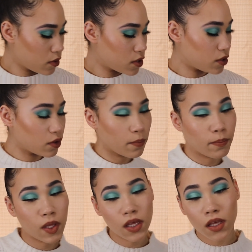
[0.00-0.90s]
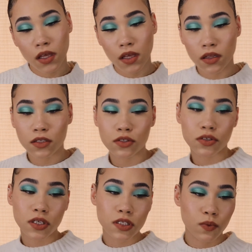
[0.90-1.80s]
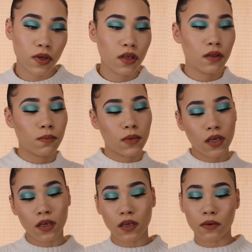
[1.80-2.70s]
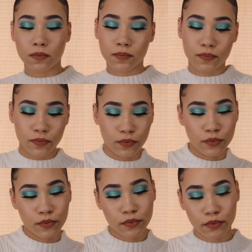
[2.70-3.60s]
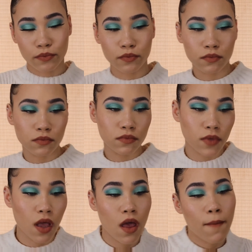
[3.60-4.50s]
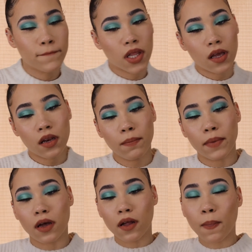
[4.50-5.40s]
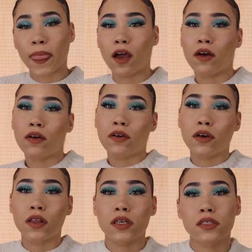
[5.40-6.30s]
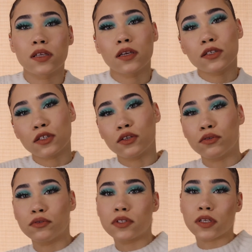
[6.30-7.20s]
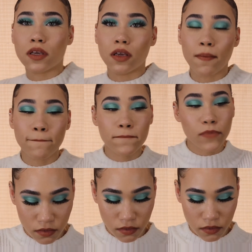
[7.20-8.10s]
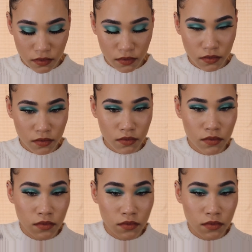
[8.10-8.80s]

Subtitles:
more of like a brown. So I took an eyeshadow, like a brown eyeshadow, and I just dabbed that on my lips.